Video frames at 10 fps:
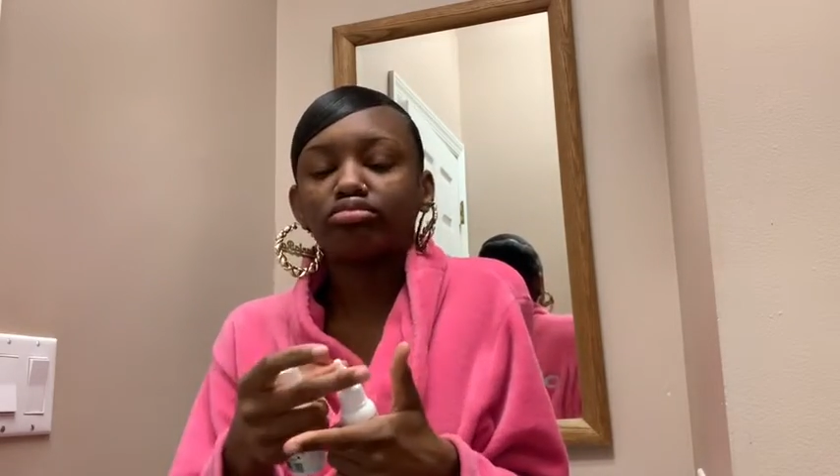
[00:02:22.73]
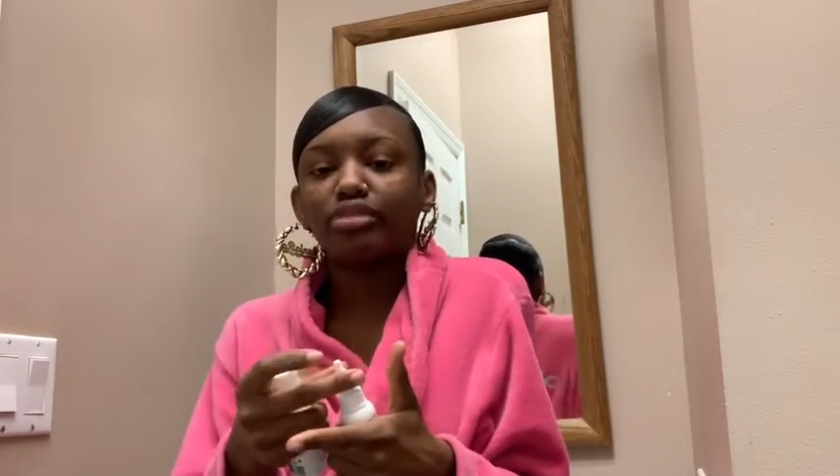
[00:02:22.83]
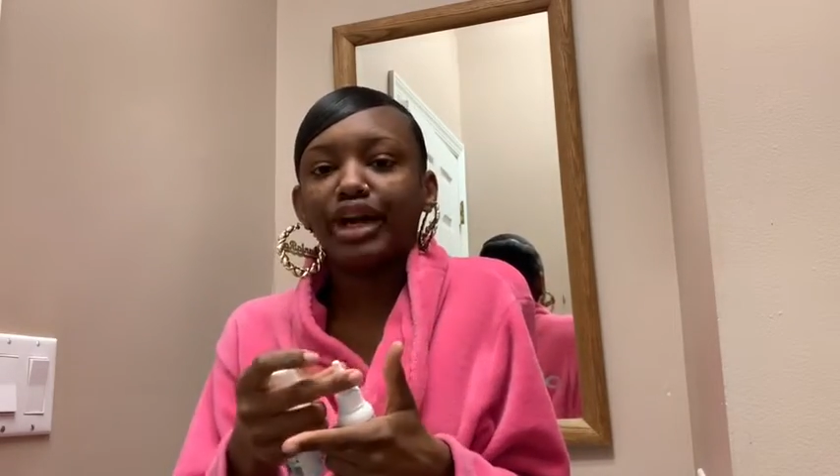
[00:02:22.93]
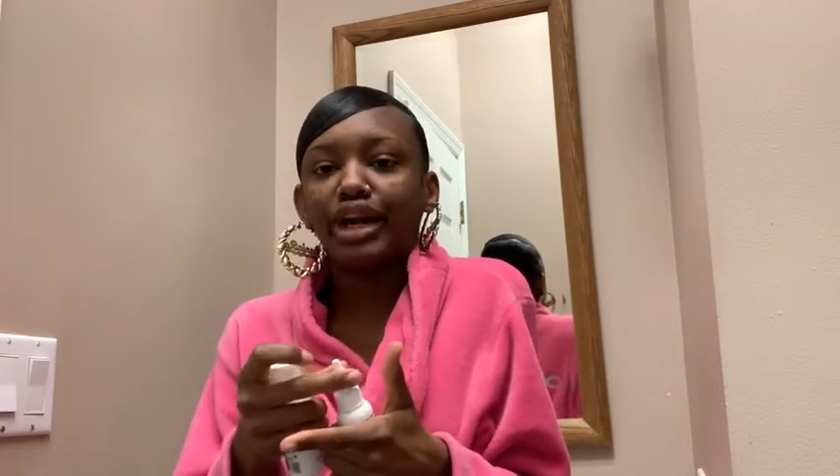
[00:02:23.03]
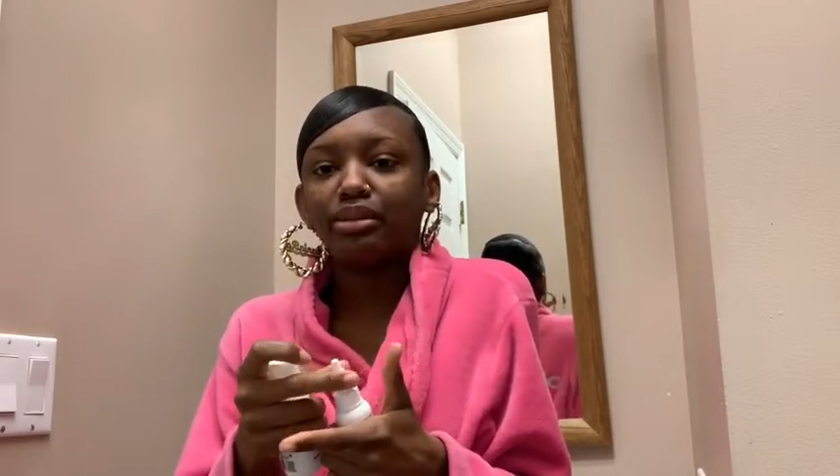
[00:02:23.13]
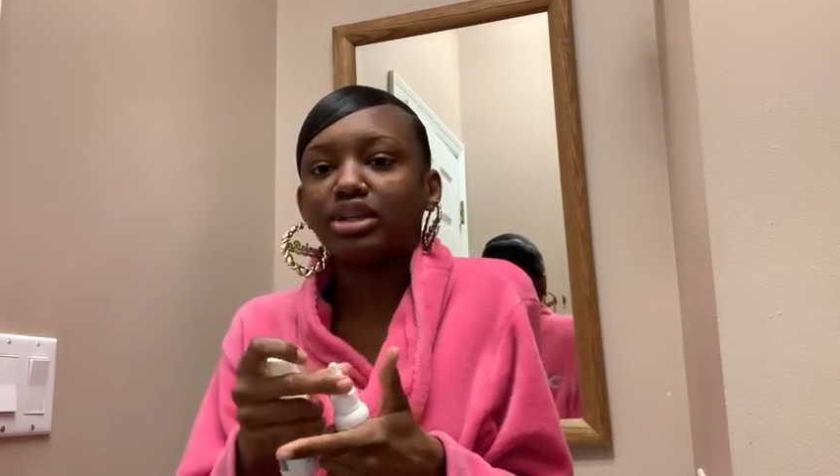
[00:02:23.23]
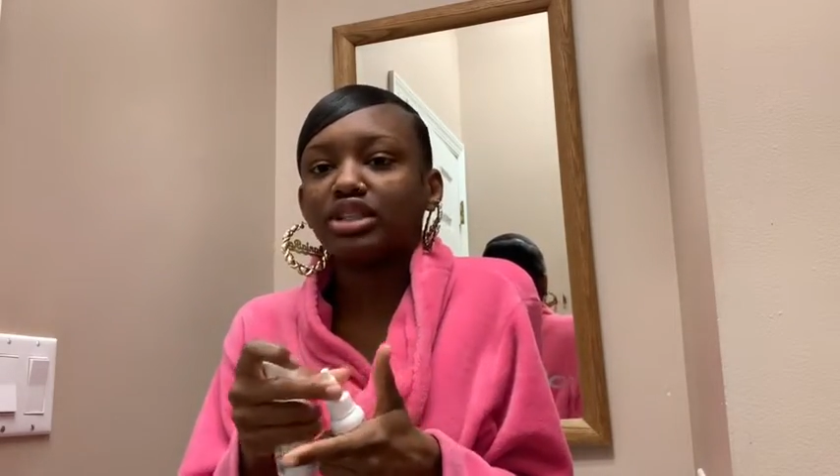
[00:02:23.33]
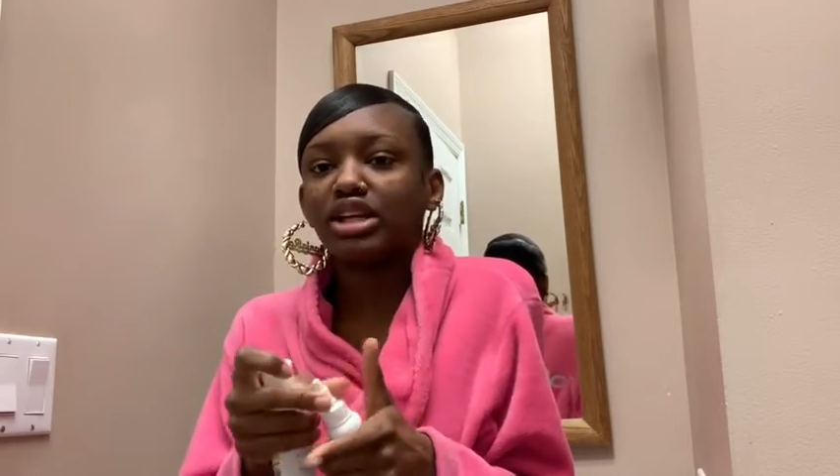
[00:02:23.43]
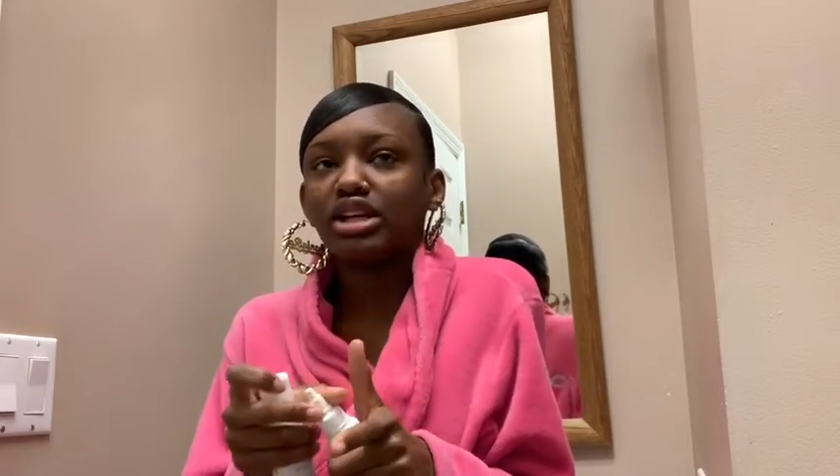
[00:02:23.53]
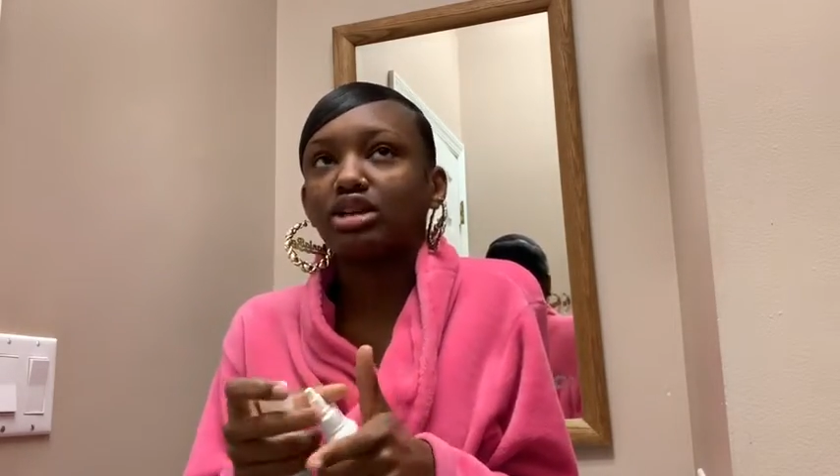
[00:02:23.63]
bad
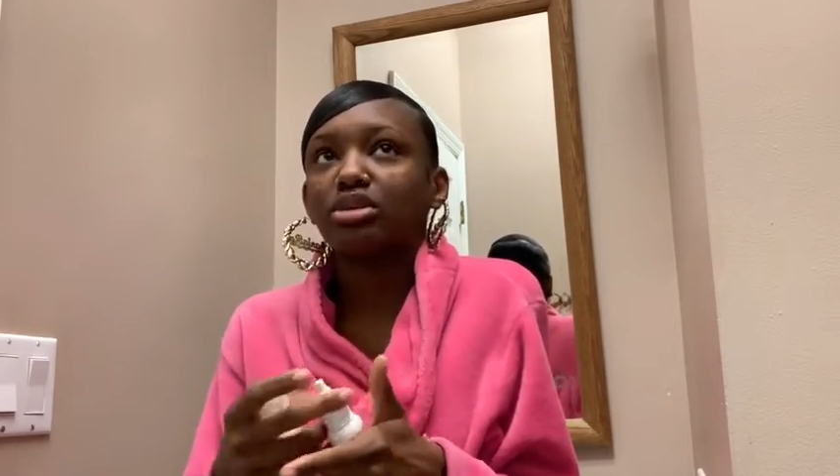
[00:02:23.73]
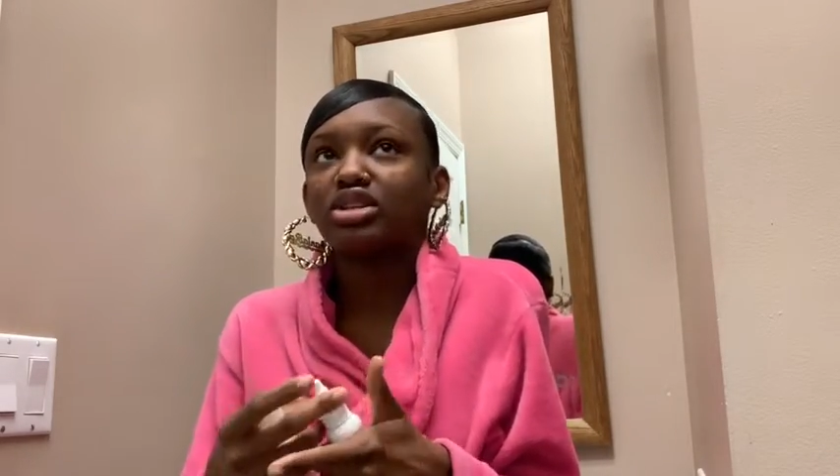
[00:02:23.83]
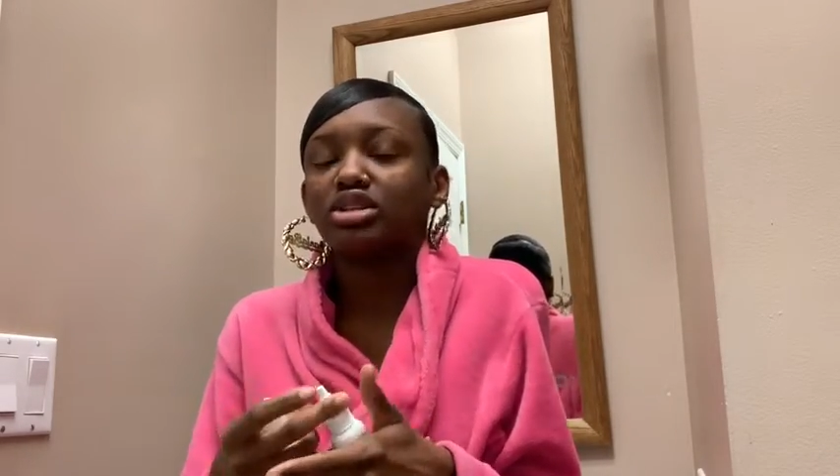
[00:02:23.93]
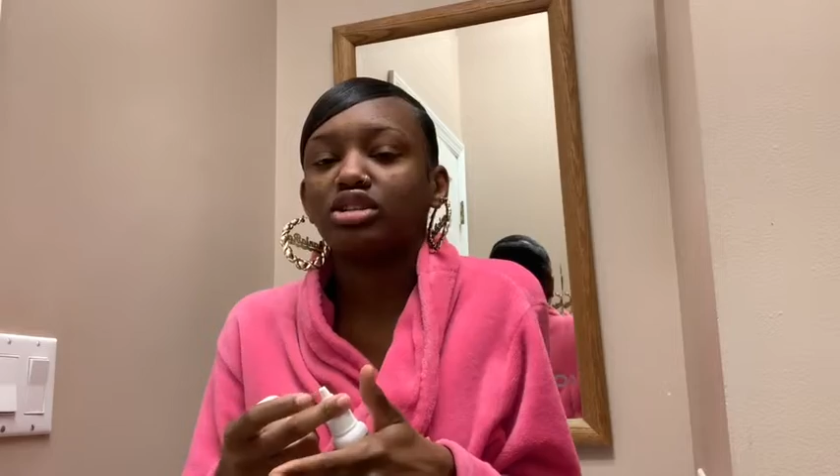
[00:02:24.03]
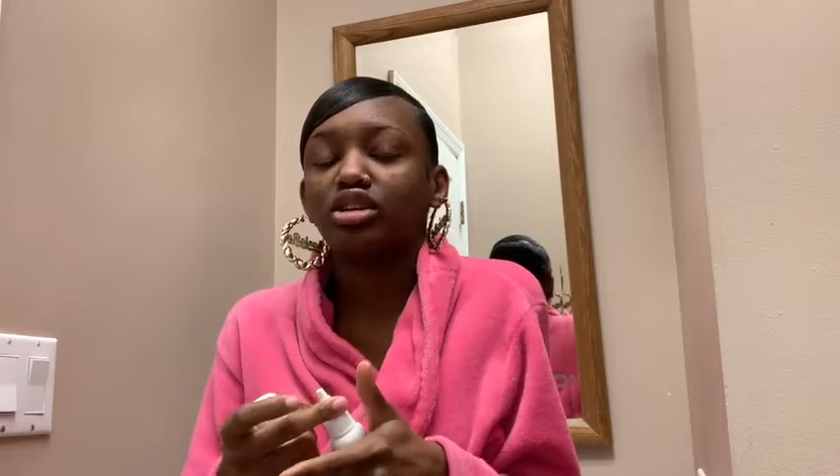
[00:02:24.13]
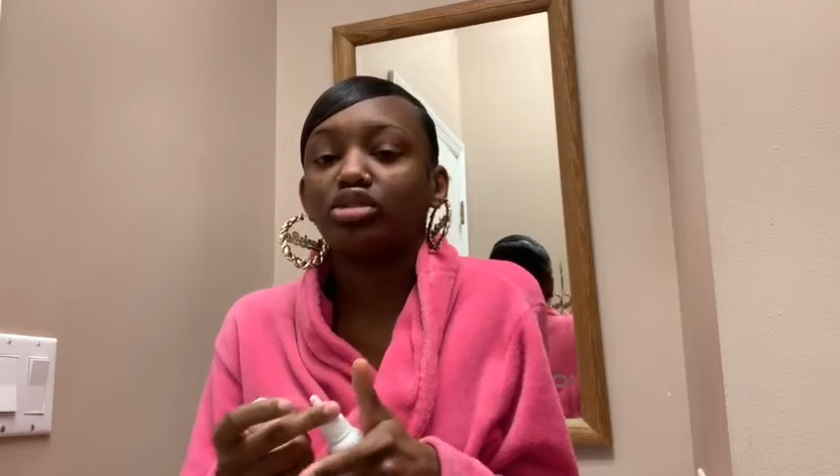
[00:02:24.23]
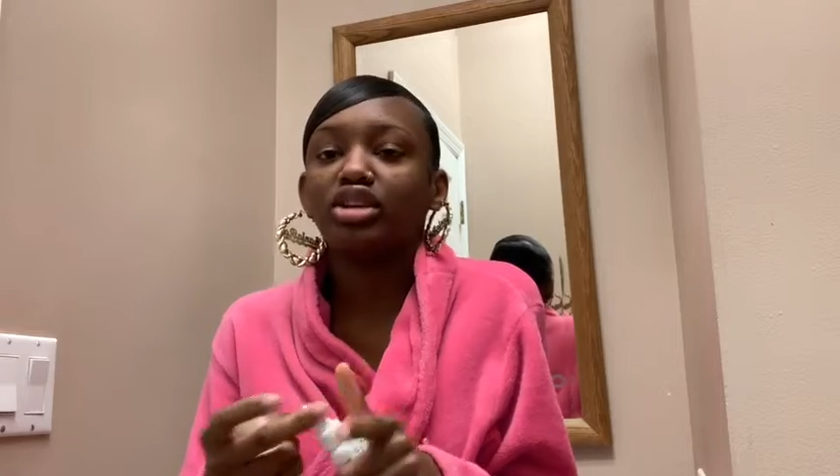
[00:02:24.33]
because I need to get my skin together,